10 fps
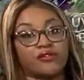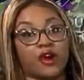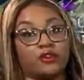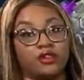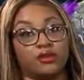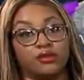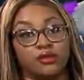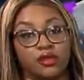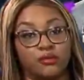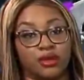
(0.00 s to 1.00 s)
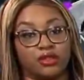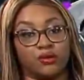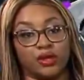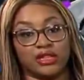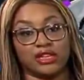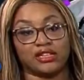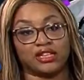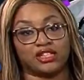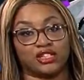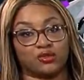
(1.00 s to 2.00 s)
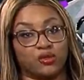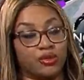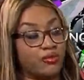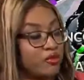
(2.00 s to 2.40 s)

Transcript: Rainfall though, but the windy conditions will be